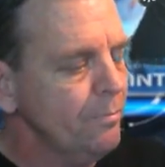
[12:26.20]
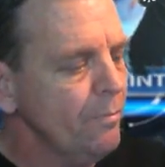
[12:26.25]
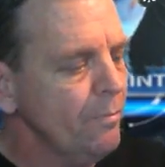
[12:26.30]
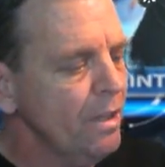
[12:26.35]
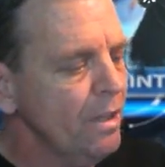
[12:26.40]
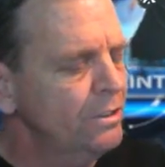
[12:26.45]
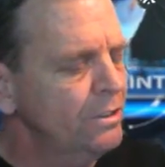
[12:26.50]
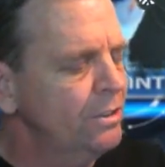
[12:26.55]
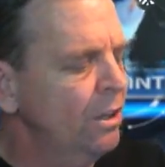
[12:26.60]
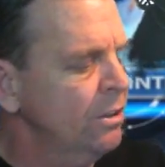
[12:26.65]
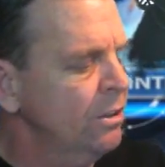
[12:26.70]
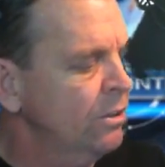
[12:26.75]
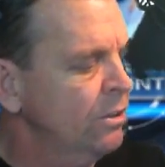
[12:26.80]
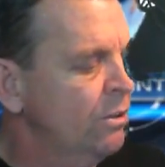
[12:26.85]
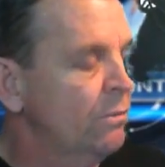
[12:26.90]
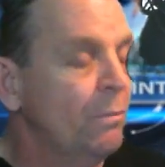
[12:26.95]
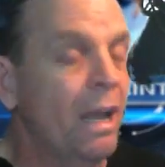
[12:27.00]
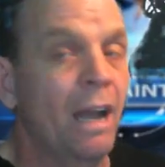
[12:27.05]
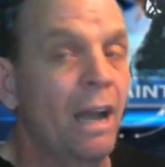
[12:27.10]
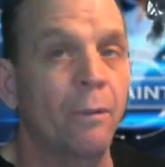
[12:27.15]
It's an article
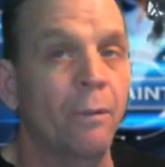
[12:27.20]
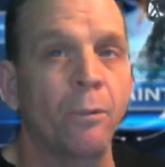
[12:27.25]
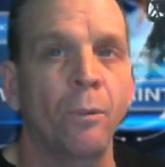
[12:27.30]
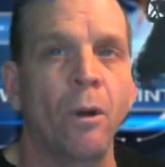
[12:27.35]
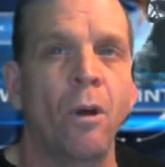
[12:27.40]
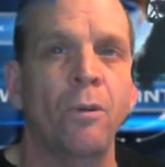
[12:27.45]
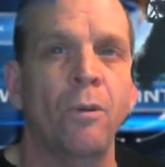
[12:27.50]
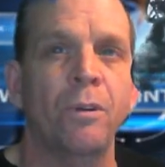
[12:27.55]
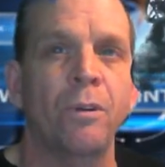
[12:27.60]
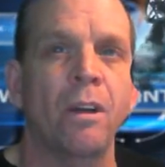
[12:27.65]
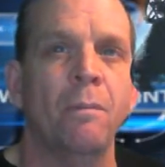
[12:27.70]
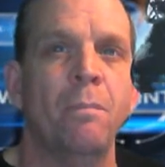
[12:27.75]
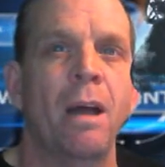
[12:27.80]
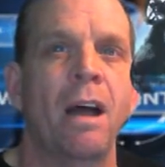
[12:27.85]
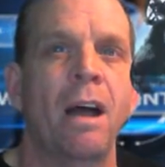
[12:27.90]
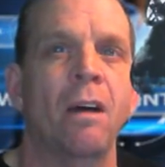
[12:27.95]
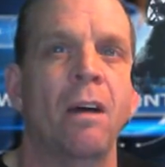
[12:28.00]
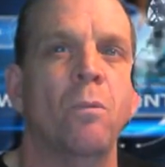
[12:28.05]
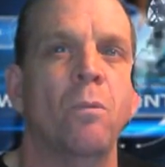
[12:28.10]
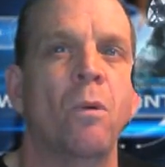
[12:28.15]
Matt wrote
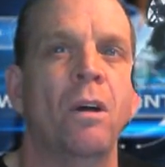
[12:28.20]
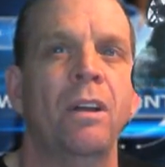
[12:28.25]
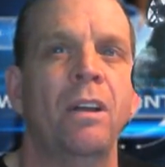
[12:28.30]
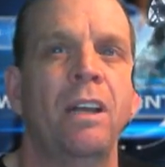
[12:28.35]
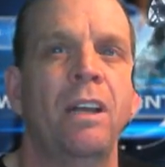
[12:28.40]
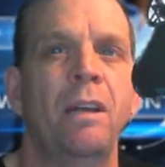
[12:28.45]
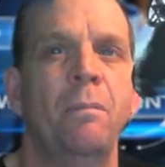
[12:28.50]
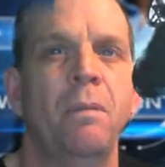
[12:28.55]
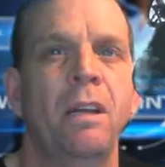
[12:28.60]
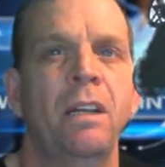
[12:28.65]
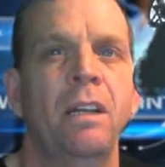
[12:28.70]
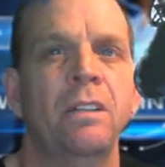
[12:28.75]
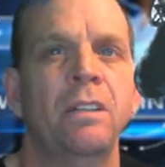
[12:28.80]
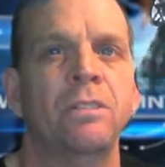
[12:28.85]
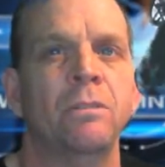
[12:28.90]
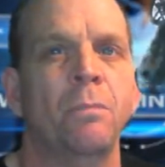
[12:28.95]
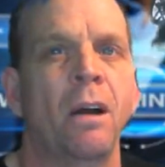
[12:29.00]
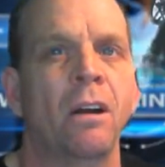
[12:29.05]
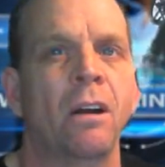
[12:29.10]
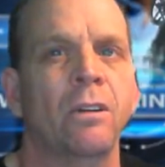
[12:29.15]
about what he means
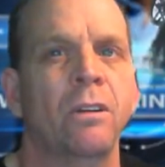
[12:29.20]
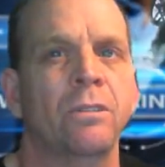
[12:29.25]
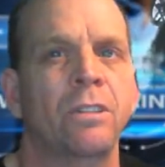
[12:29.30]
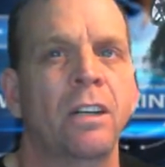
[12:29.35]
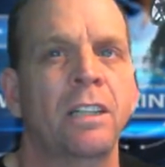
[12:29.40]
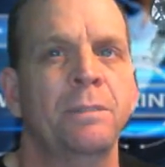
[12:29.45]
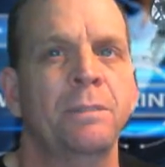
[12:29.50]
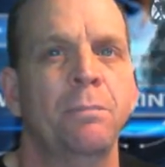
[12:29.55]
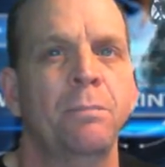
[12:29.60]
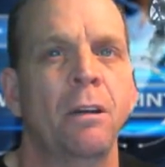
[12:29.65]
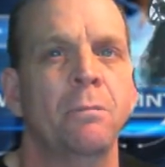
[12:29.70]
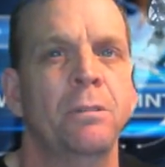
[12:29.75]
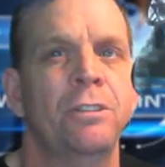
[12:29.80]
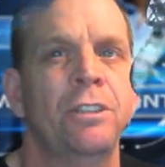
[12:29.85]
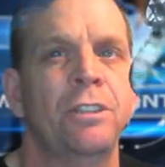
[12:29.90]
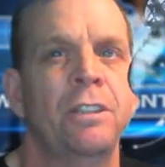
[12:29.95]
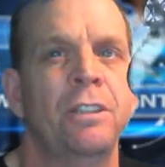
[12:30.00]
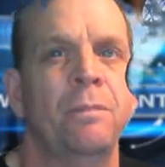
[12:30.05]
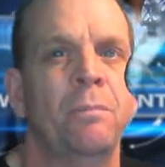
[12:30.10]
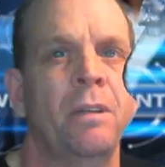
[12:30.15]
democratized
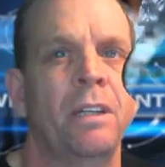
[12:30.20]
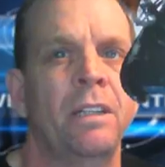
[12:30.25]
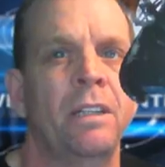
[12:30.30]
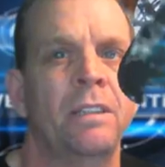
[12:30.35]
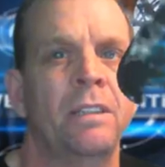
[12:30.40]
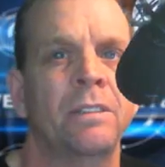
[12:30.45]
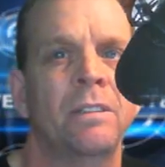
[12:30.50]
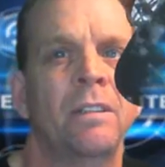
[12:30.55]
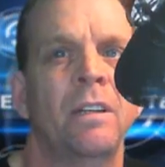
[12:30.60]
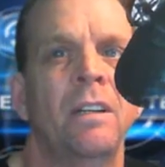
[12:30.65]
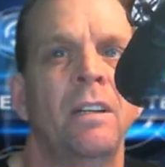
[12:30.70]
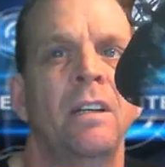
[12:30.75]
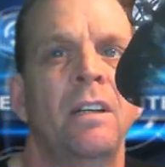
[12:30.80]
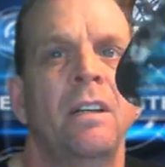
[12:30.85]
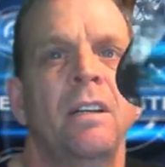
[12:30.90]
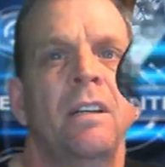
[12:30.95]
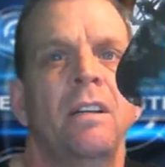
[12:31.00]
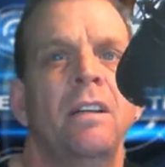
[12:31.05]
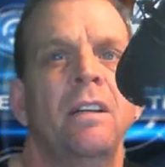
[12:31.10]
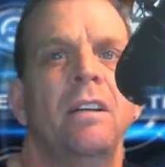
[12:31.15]
publishing means,
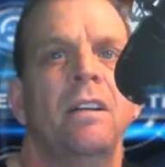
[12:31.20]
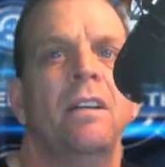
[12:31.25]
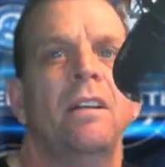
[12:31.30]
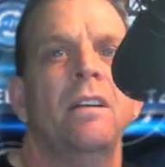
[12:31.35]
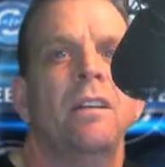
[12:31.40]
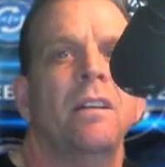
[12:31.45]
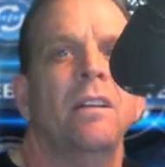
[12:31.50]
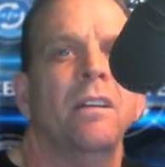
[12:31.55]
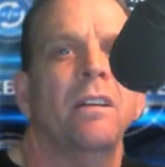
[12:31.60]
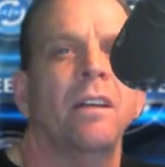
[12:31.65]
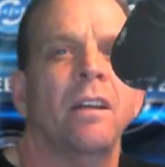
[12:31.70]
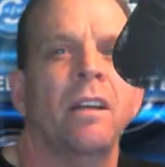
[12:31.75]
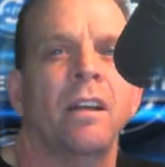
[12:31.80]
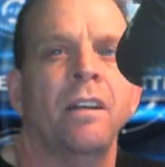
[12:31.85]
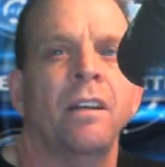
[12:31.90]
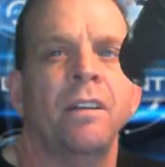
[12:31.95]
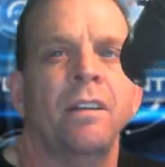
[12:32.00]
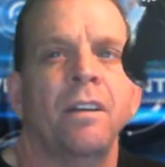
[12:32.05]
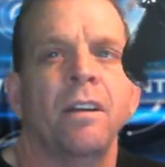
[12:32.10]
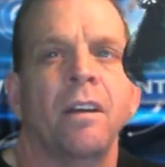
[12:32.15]

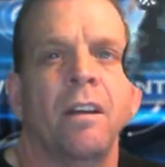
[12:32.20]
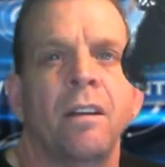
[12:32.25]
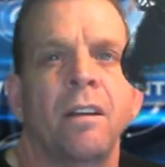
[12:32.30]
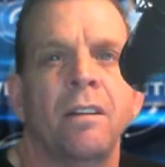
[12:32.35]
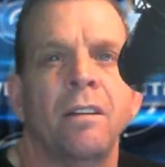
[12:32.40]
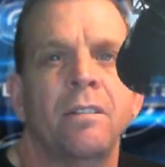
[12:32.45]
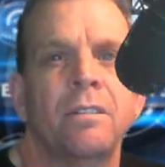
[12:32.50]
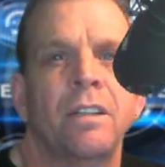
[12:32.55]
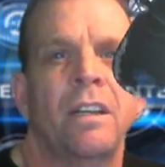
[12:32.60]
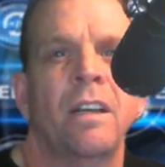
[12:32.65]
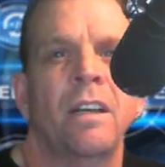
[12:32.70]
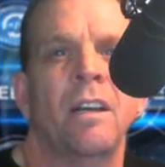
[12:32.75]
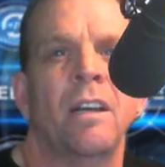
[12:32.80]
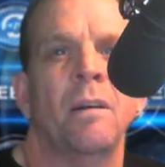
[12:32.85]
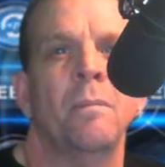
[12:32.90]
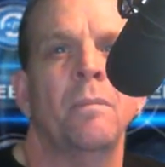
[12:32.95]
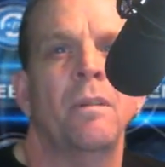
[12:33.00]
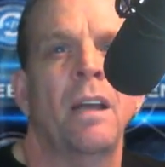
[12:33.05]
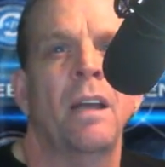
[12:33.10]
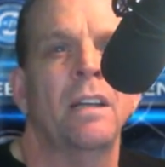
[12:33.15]
and to
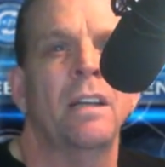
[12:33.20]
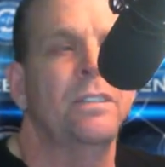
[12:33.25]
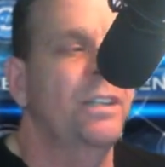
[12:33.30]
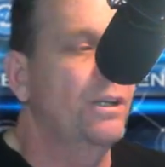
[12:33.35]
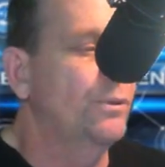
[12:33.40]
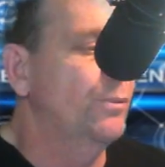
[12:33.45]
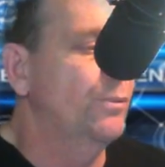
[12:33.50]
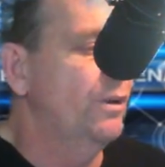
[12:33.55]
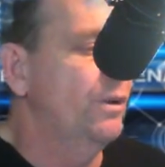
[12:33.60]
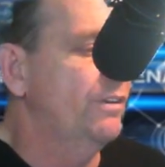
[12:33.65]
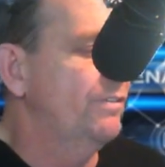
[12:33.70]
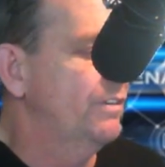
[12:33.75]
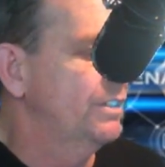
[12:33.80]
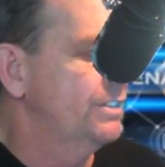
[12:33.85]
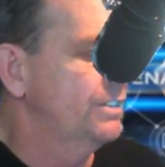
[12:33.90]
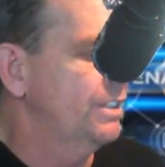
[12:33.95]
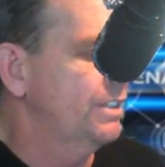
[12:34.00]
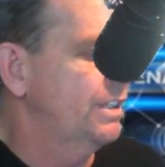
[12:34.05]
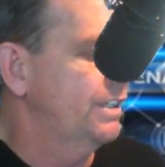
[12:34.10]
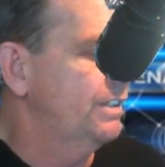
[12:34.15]
him as he
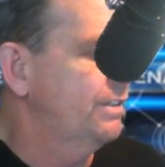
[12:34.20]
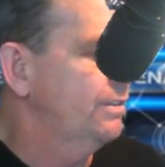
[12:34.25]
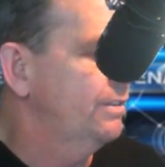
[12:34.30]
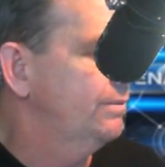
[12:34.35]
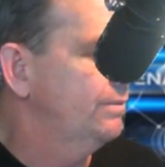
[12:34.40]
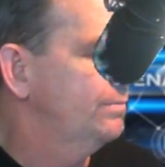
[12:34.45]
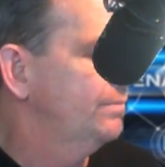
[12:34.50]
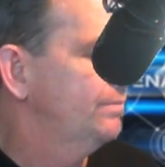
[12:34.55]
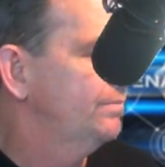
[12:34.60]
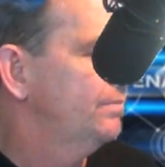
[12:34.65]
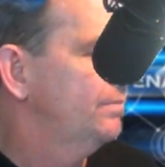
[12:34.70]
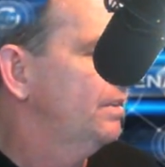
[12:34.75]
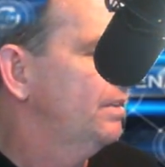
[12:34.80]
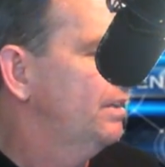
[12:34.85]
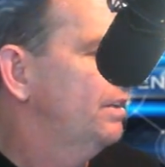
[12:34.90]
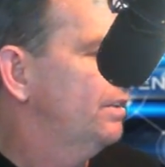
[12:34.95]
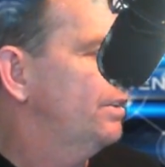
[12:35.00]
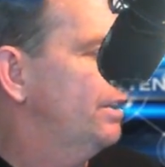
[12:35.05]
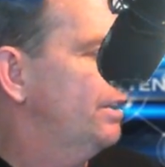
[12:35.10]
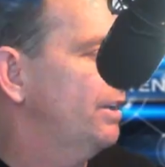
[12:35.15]
revisited
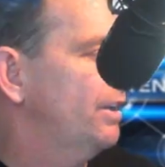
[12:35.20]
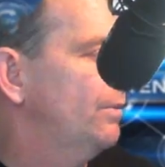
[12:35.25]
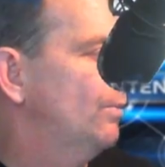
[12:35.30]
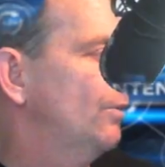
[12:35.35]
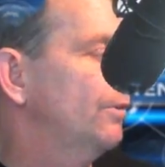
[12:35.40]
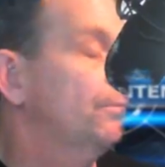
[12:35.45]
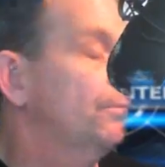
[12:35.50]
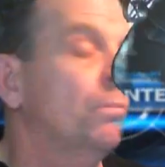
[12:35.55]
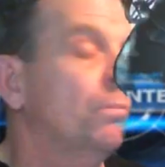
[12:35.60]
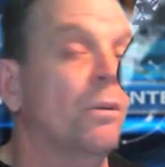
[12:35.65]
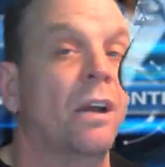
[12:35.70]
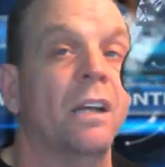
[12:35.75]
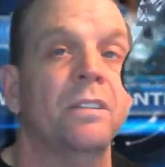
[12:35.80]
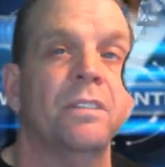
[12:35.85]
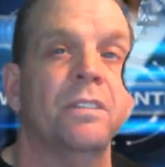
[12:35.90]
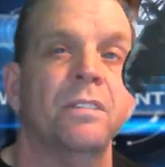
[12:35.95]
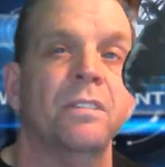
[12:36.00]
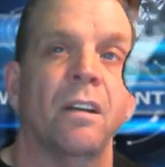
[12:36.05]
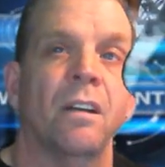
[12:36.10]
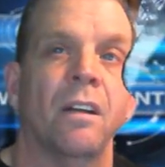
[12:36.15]
the
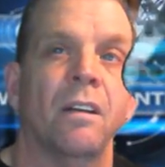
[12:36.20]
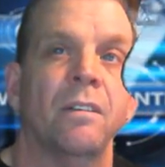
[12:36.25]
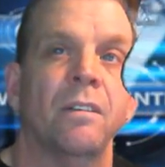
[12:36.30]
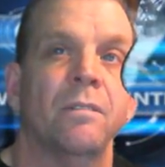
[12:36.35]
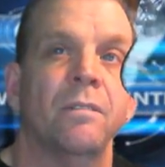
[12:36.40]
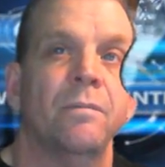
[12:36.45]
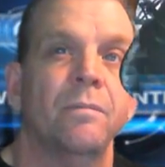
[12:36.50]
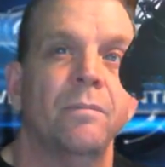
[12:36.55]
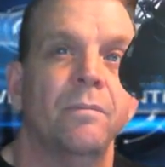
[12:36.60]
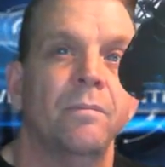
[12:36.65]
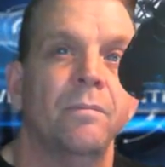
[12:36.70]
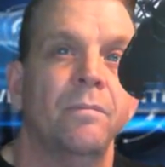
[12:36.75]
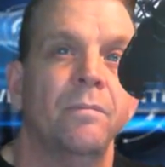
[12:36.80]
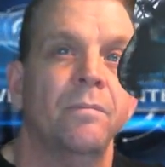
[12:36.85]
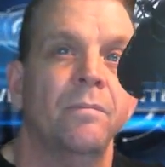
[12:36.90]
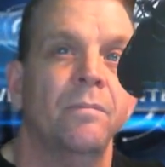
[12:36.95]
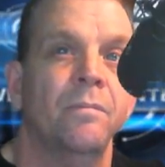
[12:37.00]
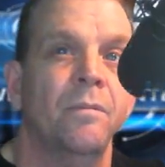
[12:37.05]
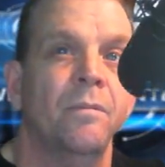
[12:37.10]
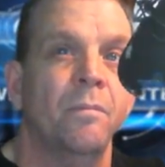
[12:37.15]
WordPress
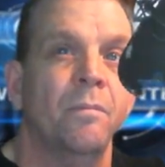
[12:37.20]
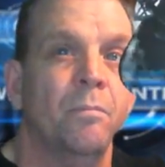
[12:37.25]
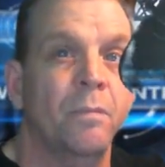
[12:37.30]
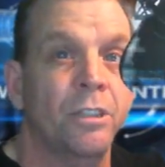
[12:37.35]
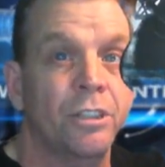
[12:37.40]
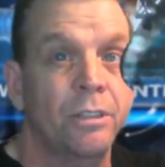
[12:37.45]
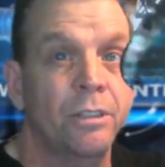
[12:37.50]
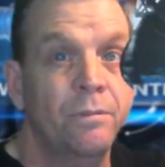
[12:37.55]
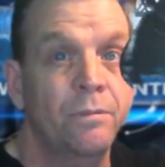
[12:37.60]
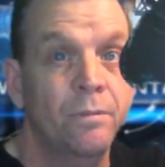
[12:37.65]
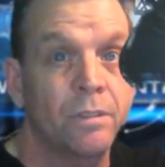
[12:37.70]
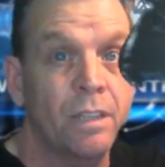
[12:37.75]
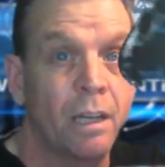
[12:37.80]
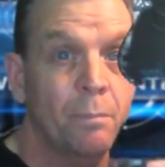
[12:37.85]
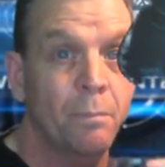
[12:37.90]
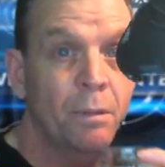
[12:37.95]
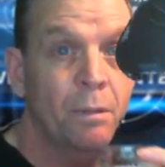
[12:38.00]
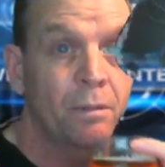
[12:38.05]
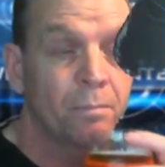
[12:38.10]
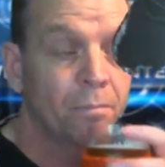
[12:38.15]
mission statement.